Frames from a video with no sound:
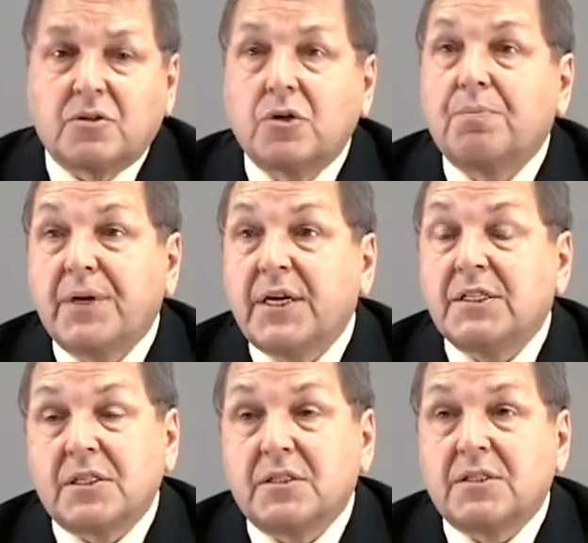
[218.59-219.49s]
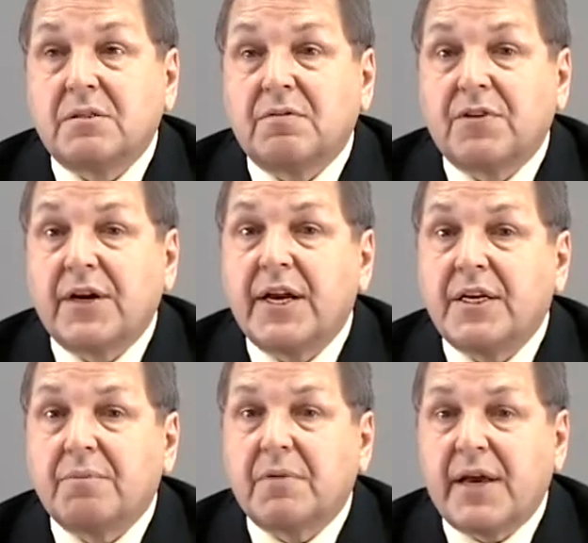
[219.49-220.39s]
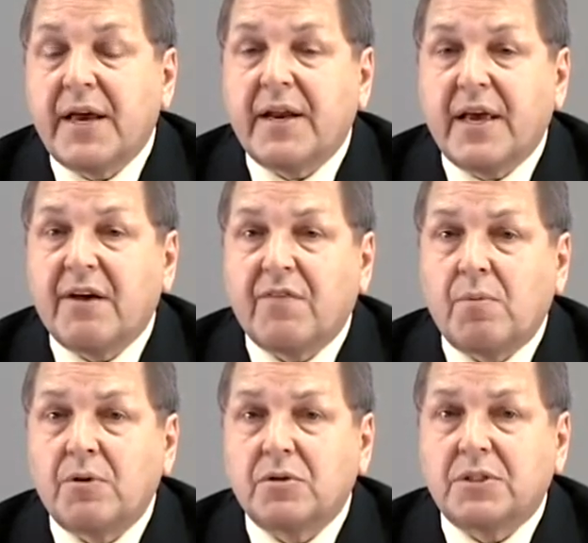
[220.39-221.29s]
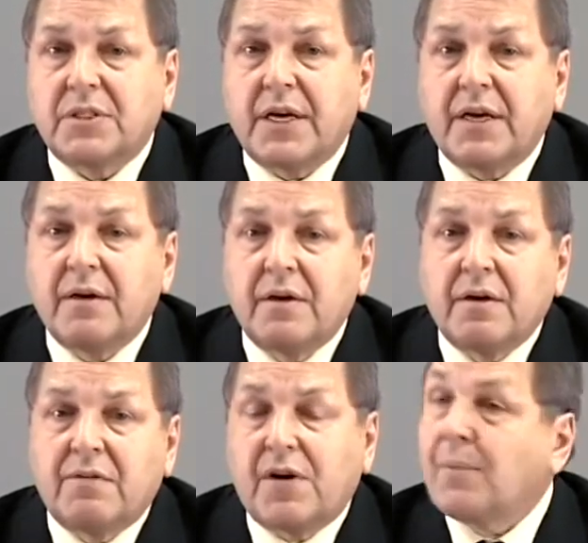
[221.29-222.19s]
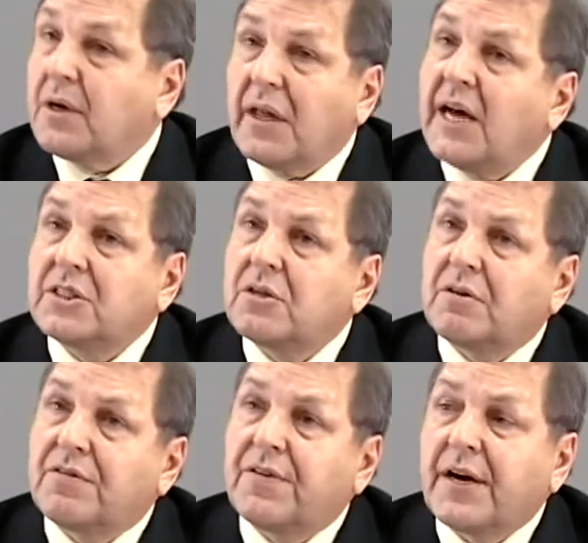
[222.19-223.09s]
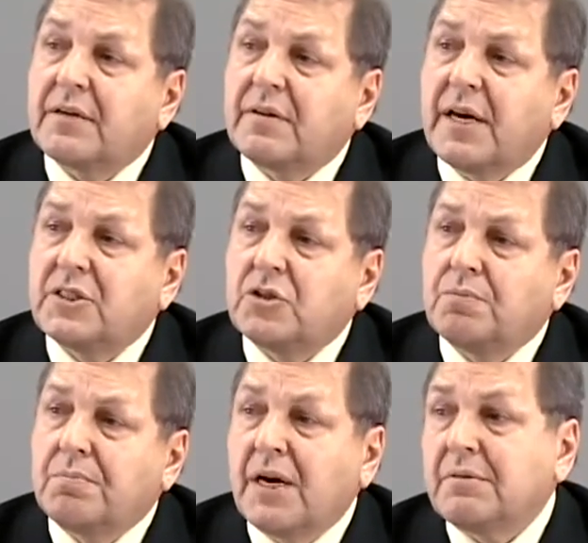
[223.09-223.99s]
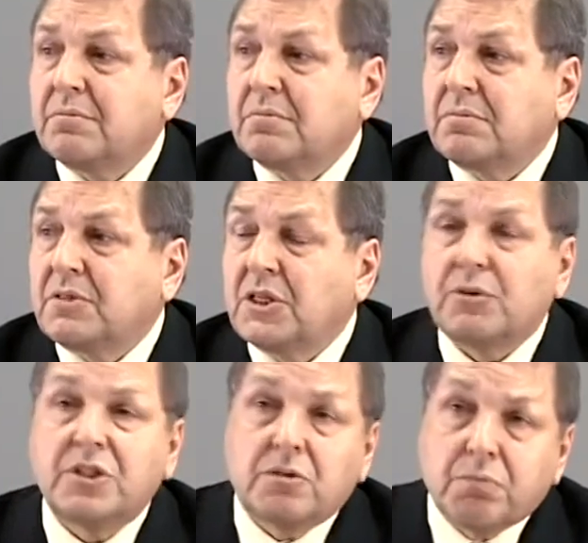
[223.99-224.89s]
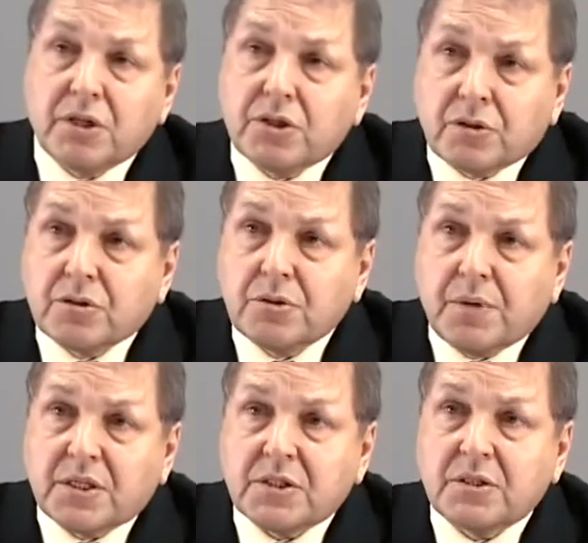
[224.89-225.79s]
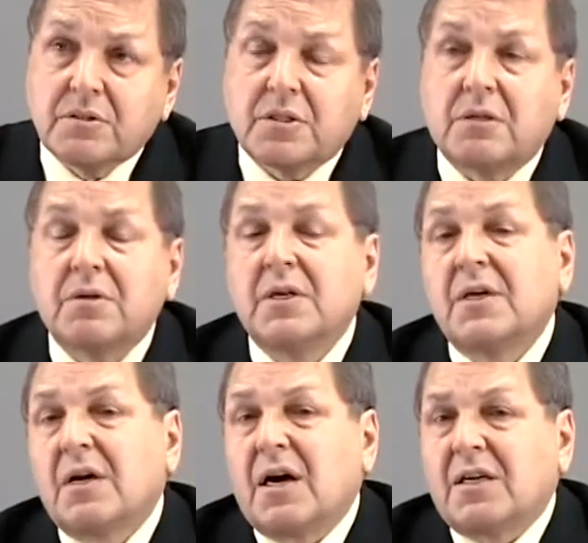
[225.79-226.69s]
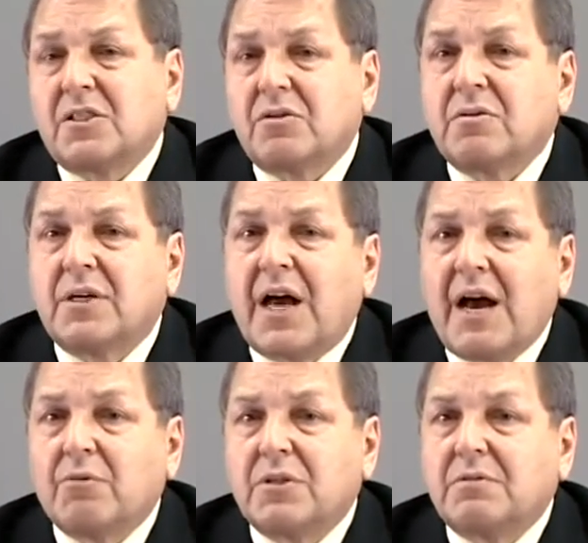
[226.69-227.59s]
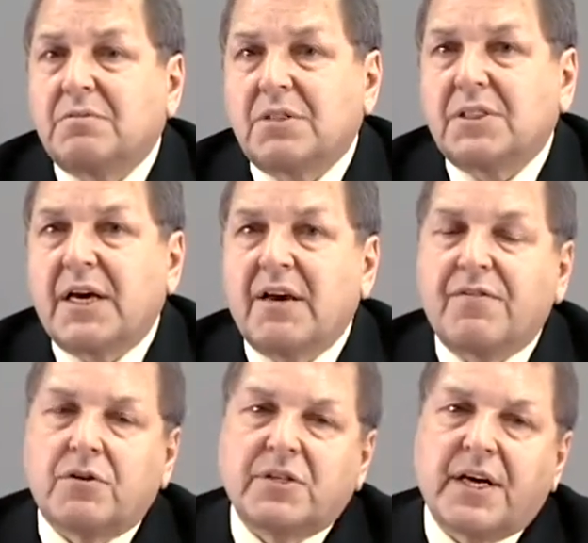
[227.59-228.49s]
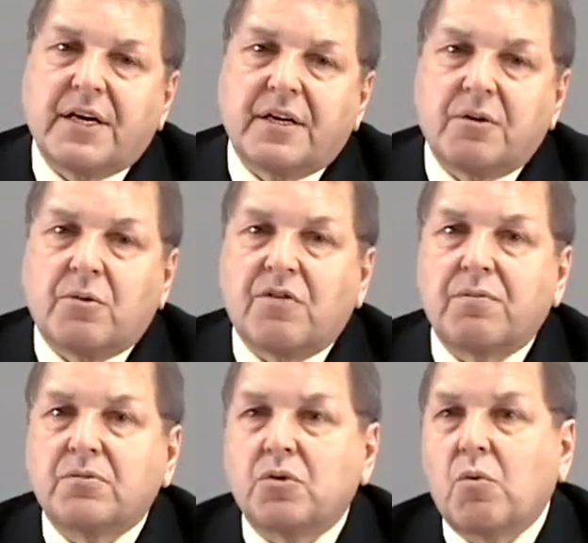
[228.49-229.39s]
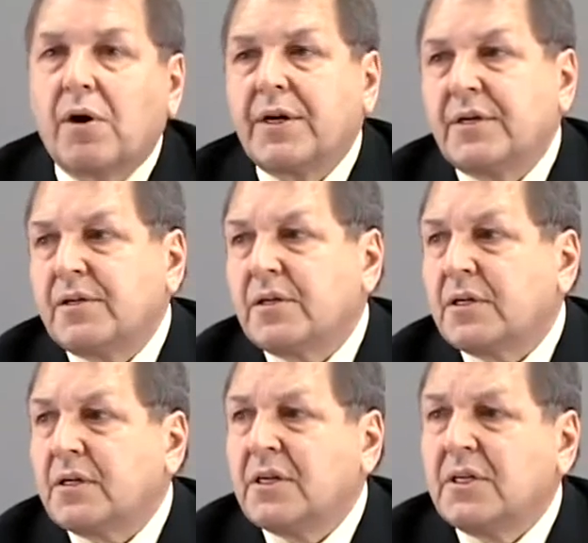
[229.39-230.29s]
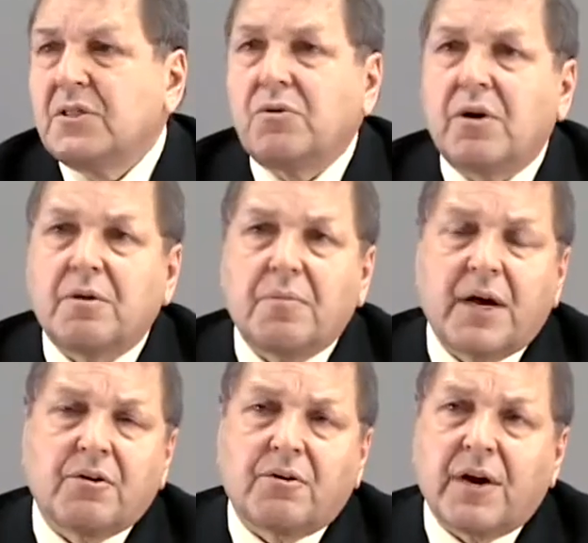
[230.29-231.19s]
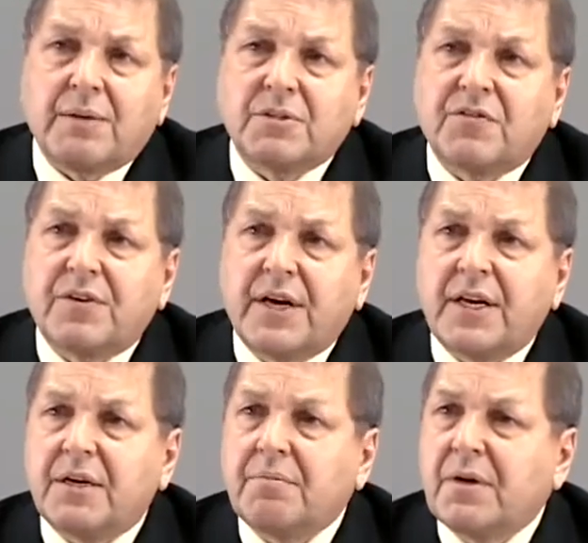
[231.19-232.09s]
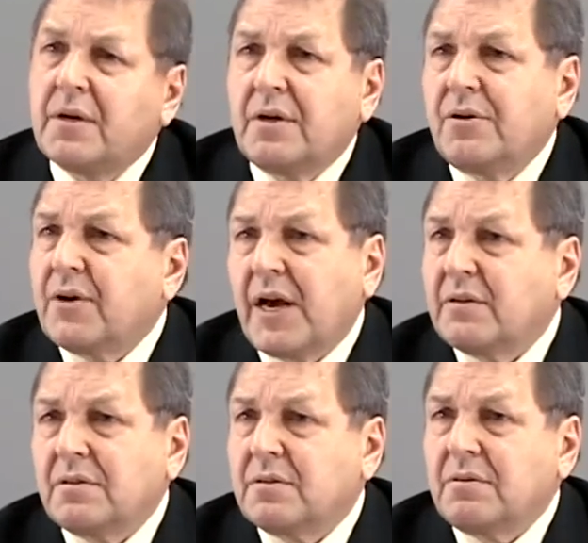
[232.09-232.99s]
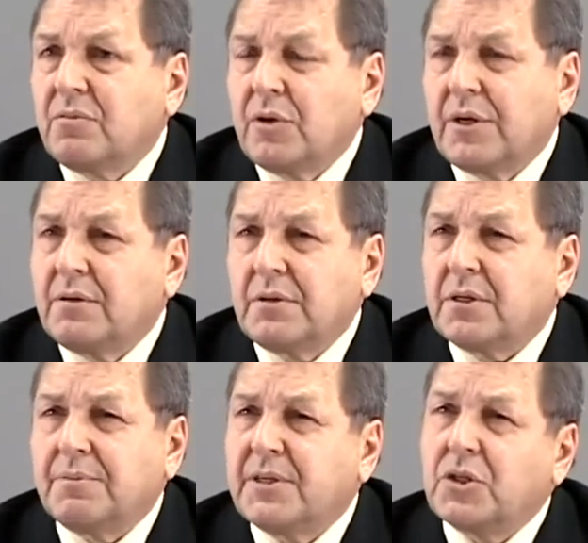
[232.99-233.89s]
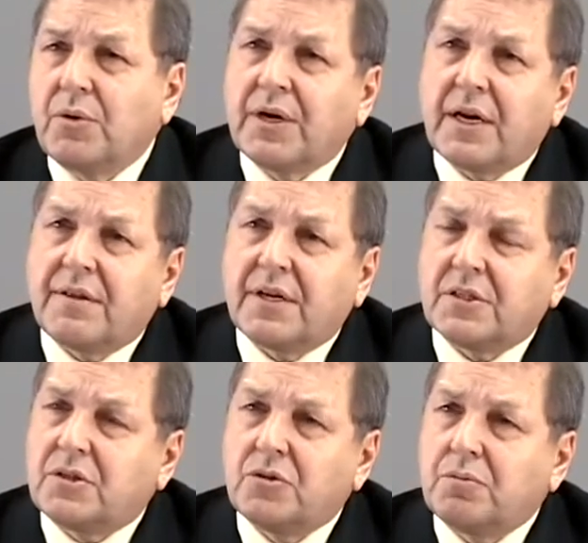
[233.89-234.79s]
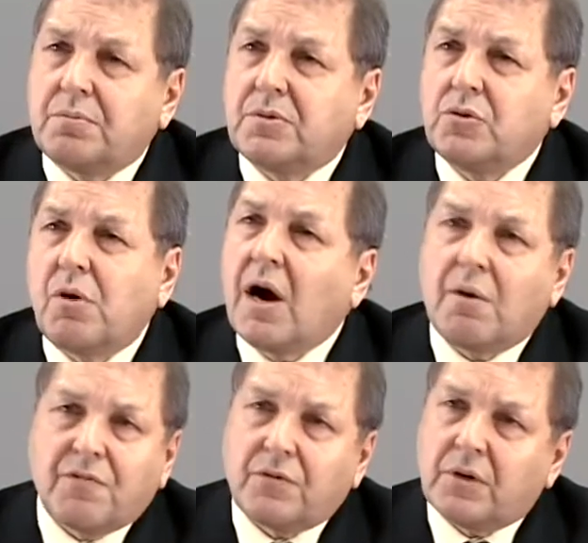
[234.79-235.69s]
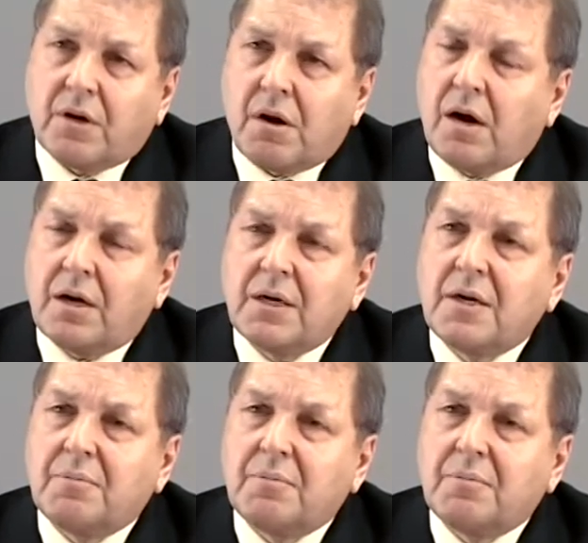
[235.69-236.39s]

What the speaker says: Could be, since vanadium can have almost a pharmacological effect, that you might decrease your blood sugar too much. So certainly I would say if you're taking anywhere from 20 to 200 micrograms of vanadium, you're not really going to be doing anything too harmful at all.